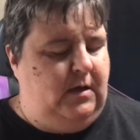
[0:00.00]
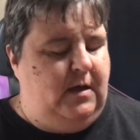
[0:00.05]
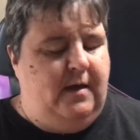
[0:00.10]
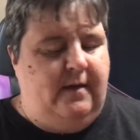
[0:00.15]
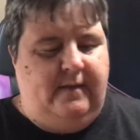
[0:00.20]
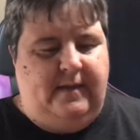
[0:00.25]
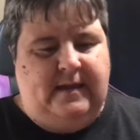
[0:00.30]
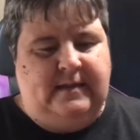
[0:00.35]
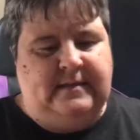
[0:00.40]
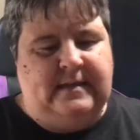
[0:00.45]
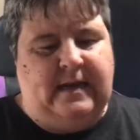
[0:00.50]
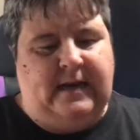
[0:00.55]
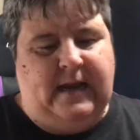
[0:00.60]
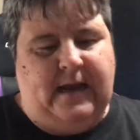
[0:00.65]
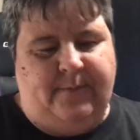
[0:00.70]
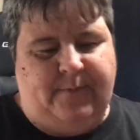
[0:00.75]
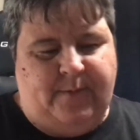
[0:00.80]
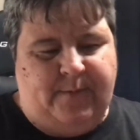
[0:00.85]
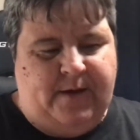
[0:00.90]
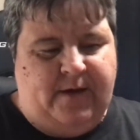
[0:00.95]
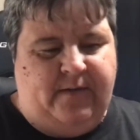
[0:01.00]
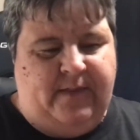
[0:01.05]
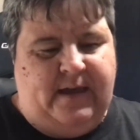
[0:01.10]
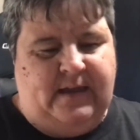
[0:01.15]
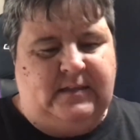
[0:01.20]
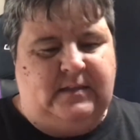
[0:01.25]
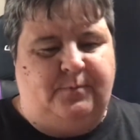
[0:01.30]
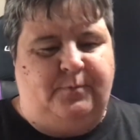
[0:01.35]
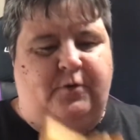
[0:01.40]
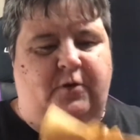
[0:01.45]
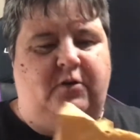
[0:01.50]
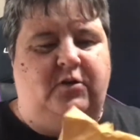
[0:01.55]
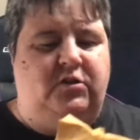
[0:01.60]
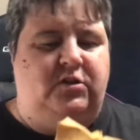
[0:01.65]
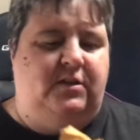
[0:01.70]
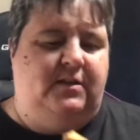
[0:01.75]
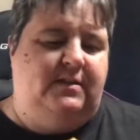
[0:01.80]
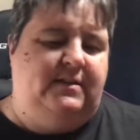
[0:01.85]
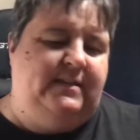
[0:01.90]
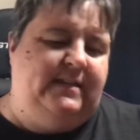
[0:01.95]
That's not Happy Mail. That's
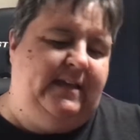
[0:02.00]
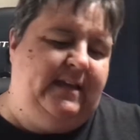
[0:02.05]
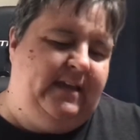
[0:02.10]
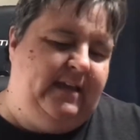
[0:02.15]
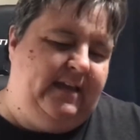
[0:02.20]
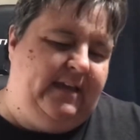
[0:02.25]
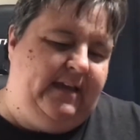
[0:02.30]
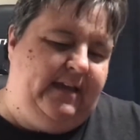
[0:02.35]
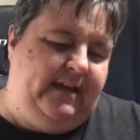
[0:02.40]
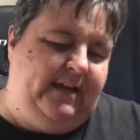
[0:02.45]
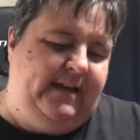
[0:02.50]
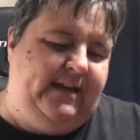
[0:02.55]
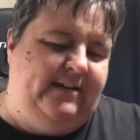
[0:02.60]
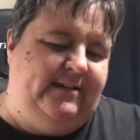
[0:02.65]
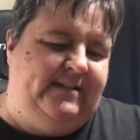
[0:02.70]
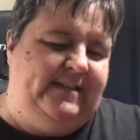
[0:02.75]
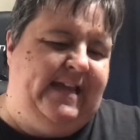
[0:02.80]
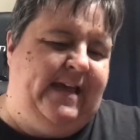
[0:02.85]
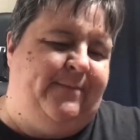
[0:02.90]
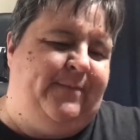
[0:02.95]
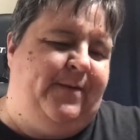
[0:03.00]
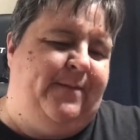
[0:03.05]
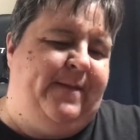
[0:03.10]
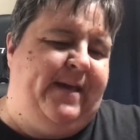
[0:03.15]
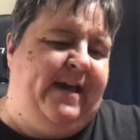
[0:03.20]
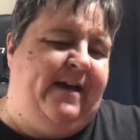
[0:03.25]
purchase. Here's Happy Mail.